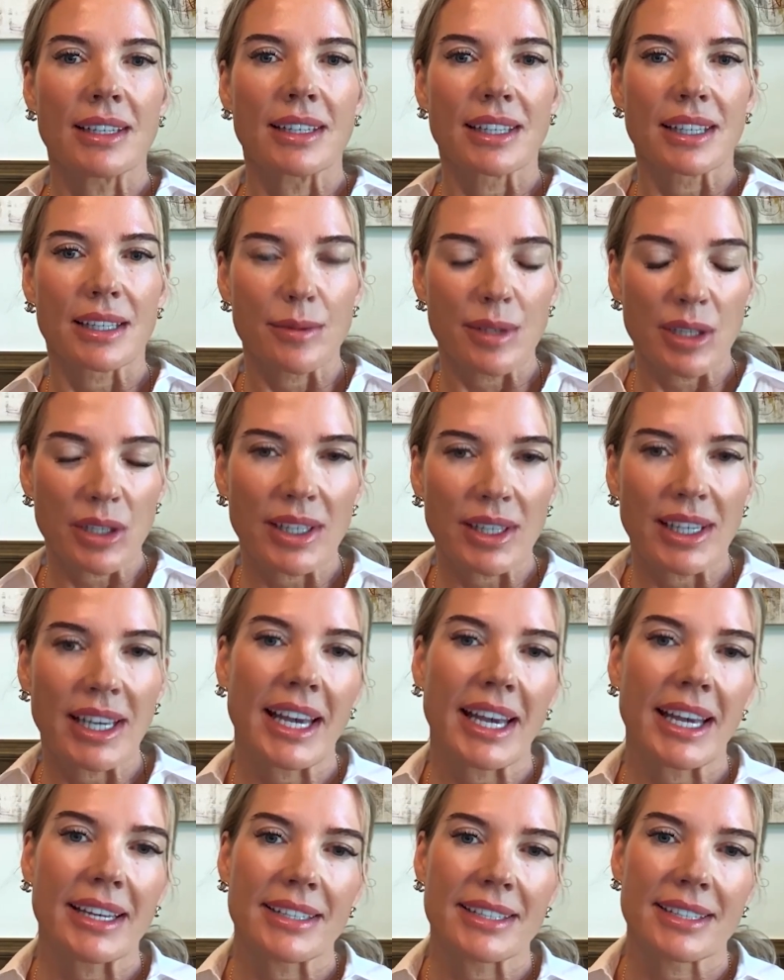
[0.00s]

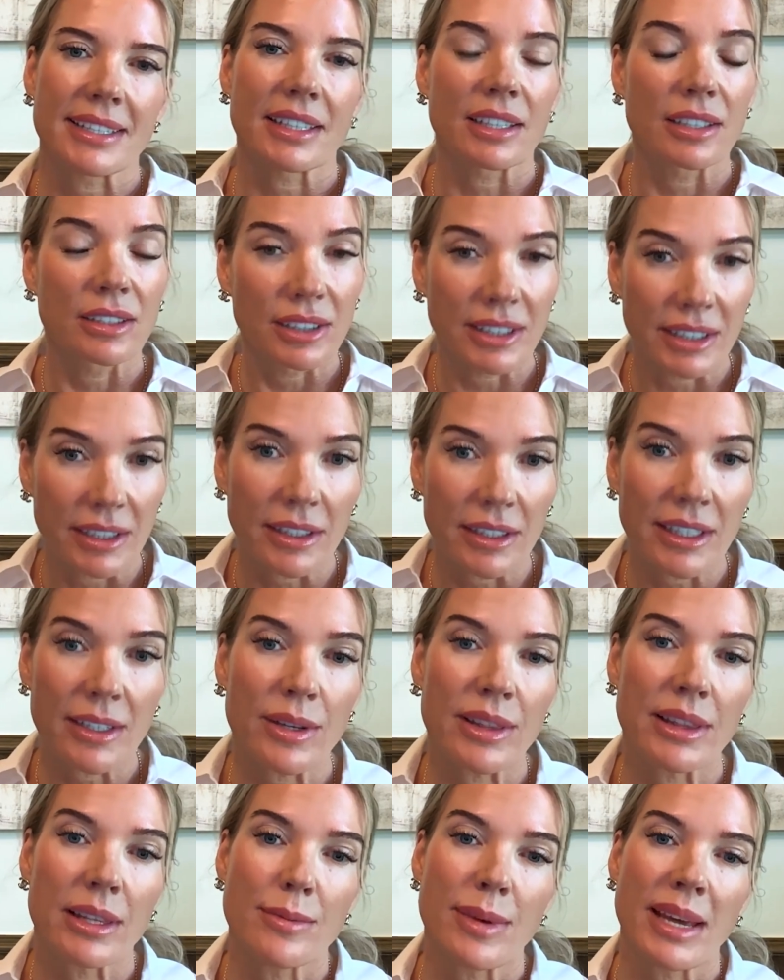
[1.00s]
communicate clearly
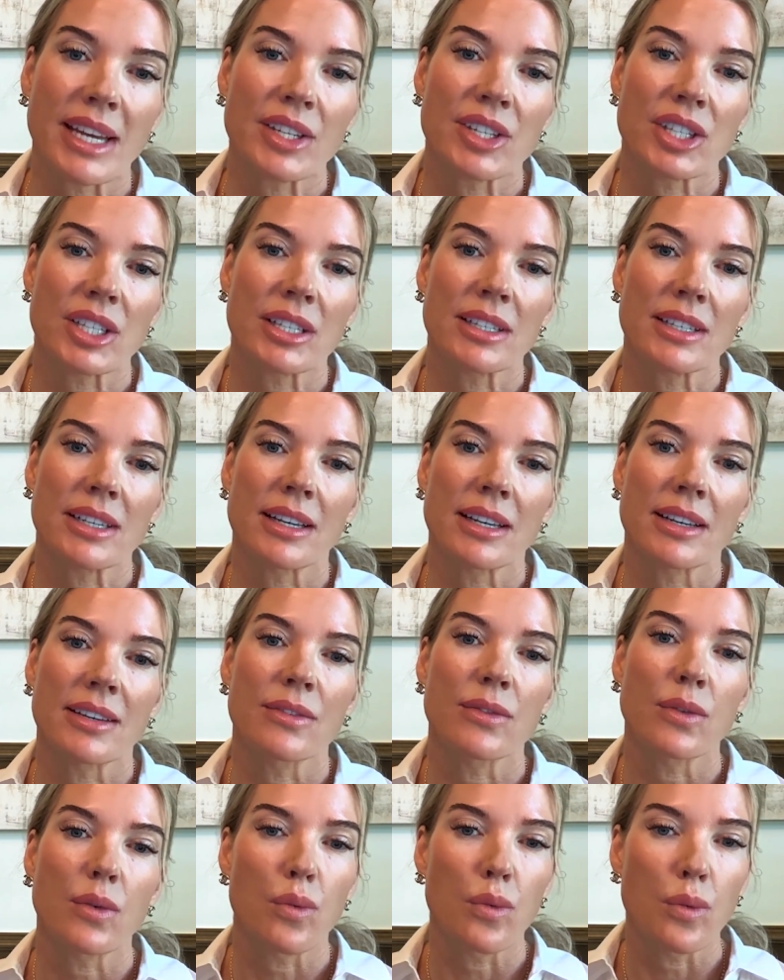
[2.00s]
with the patient
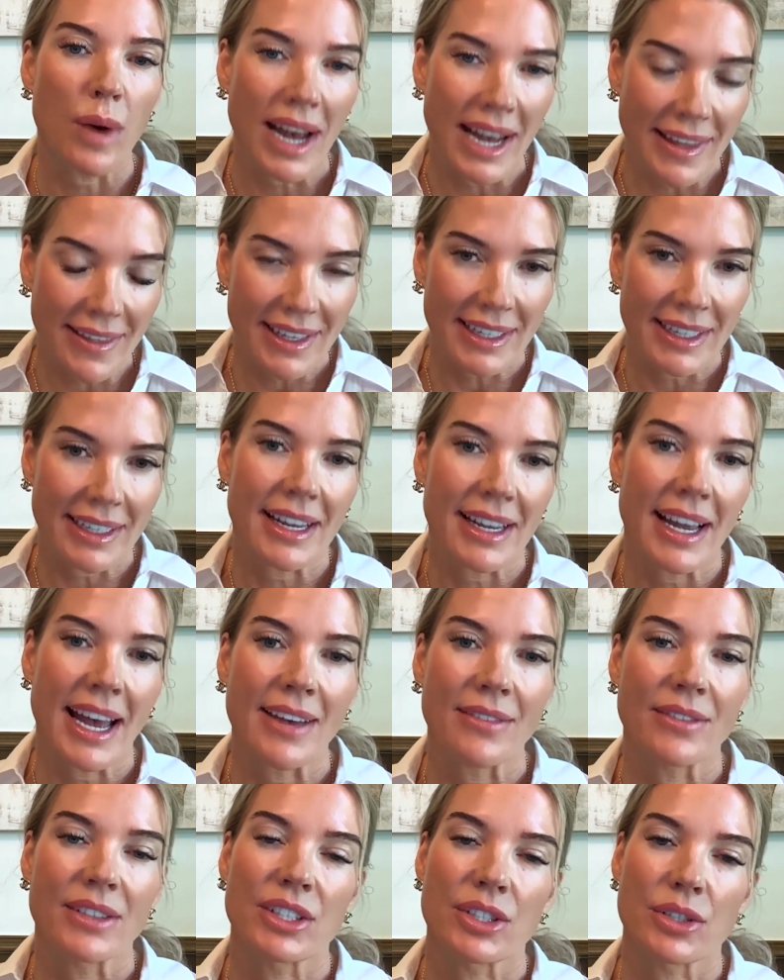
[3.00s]
of why they need to
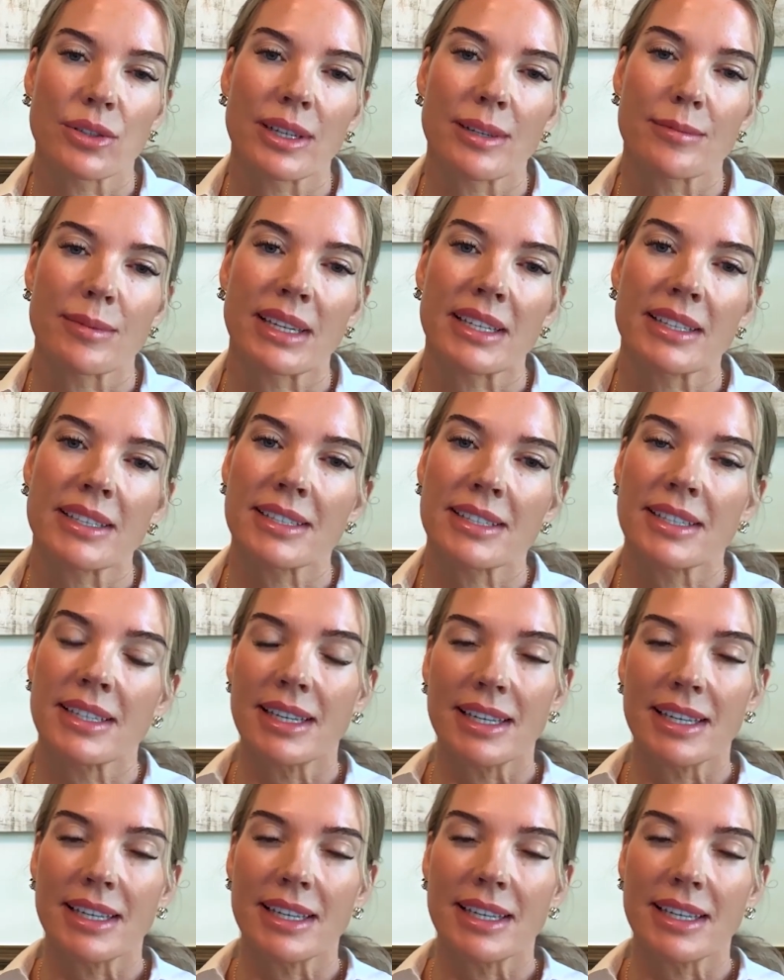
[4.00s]
have the treatment,